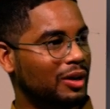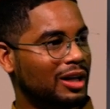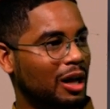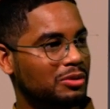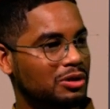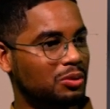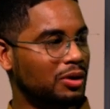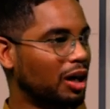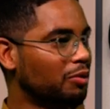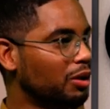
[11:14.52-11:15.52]
when it comes to
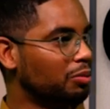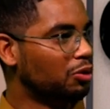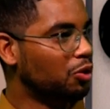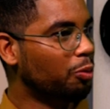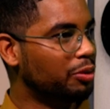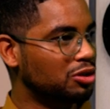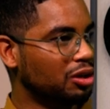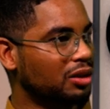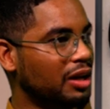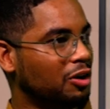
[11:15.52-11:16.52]
working with more corporates, you
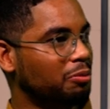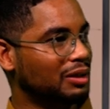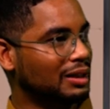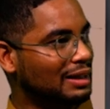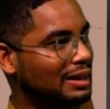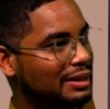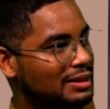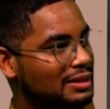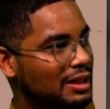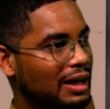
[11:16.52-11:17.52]
can take on bigger
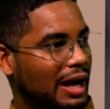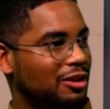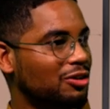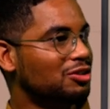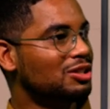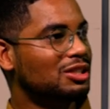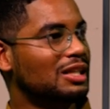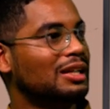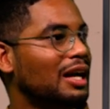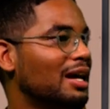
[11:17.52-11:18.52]
clients, and you're not just
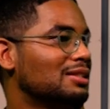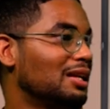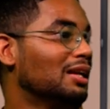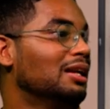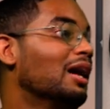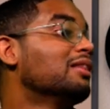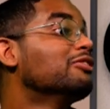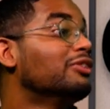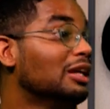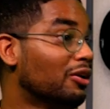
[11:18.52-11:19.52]
seen as another
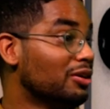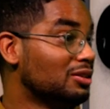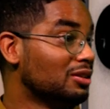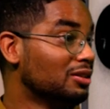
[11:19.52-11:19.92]
freelancer.